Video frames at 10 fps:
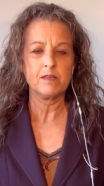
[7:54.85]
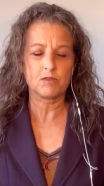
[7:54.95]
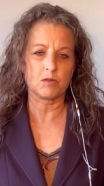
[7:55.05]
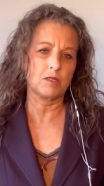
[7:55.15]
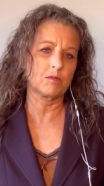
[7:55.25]

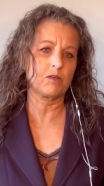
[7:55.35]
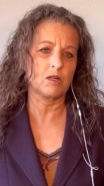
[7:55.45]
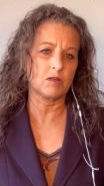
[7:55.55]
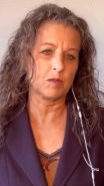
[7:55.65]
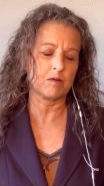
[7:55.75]
So here we
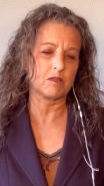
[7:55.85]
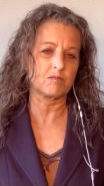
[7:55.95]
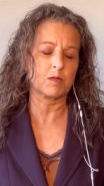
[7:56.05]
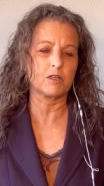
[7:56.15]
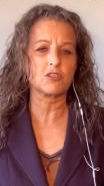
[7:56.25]
are in the middle of
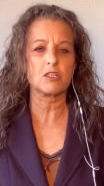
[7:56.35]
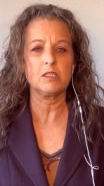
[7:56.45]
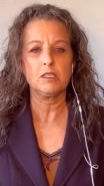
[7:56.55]
March.